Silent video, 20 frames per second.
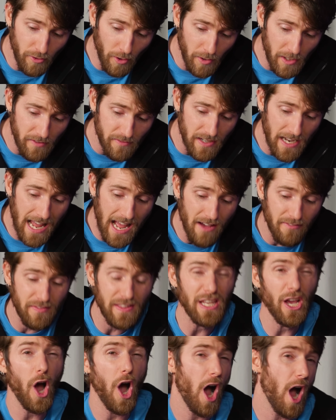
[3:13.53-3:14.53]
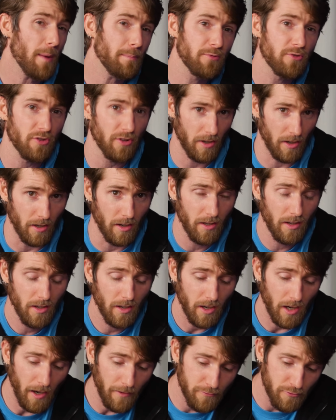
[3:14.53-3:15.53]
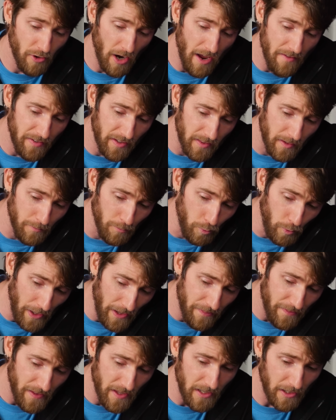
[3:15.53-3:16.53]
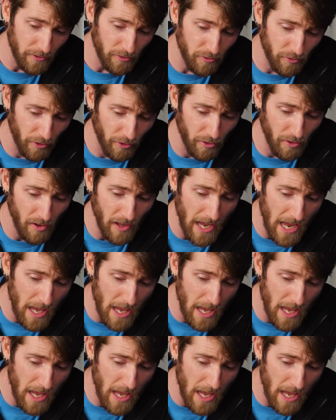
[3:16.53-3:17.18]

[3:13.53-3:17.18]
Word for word: you don't even have the option of driving them with an external